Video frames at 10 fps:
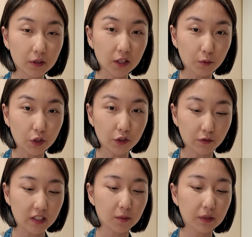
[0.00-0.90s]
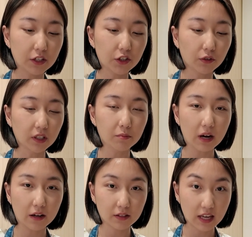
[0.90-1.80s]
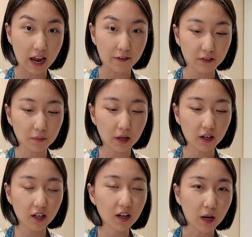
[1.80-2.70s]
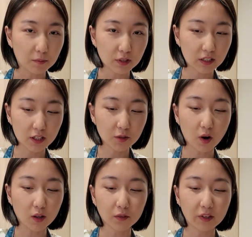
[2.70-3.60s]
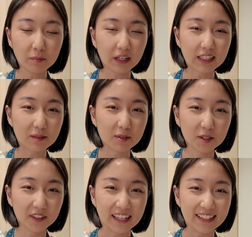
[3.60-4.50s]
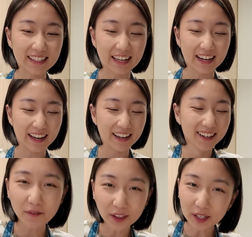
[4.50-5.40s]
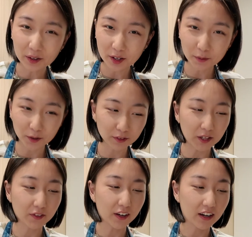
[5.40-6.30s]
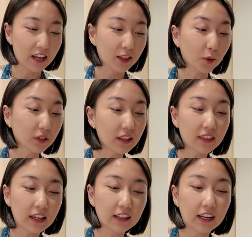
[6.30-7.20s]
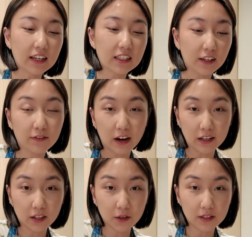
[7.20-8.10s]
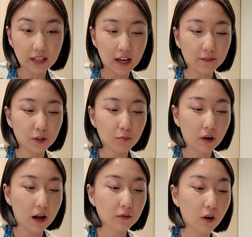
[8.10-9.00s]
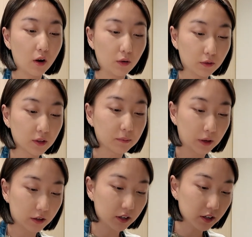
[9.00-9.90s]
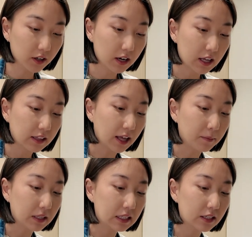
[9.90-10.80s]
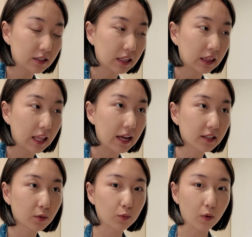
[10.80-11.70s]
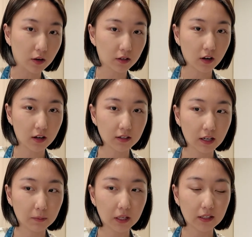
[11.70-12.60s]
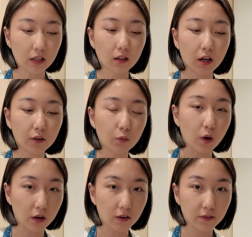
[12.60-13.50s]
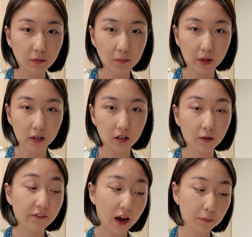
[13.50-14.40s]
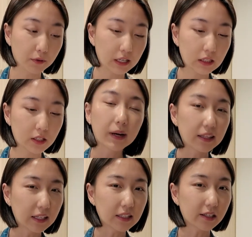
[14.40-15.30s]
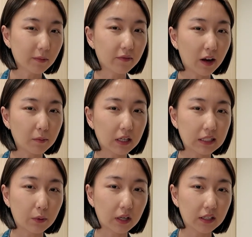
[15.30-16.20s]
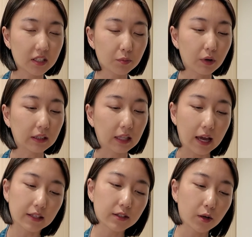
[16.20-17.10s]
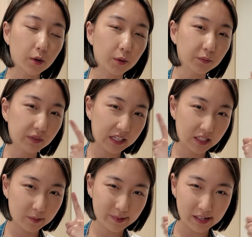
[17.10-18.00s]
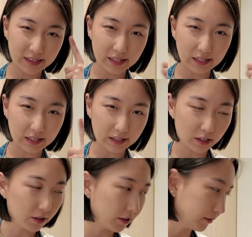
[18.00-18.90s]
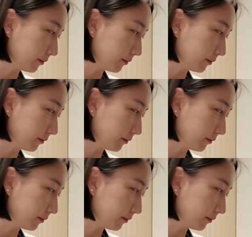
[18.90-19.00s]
in the original recipe, she only browns half the butter, but I'm just gonna do all of it because I'm too lazy and I feel like it'll give more flavor. The only thing that I did find though is that if you brown all the butter, that means there's less water content because a lot of water from the butter evaporates. But I think it's gonna be fine because I want it to spread less. So that's my thinking here.